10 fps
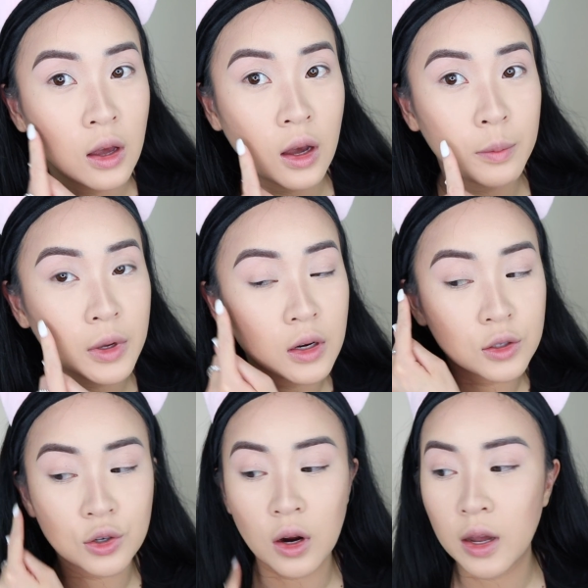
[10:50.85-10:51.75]
I'm gonna
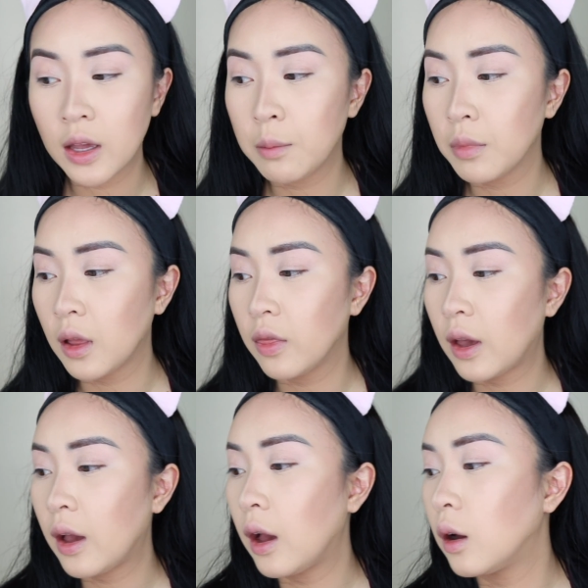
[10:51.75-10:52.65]
try and blend
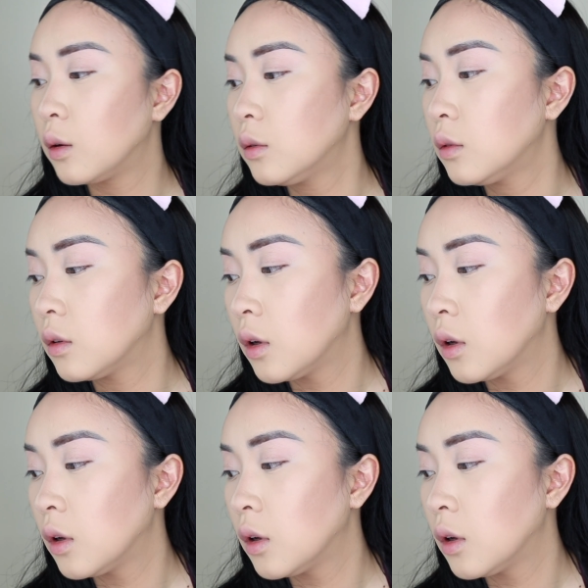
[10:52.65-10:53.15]
that out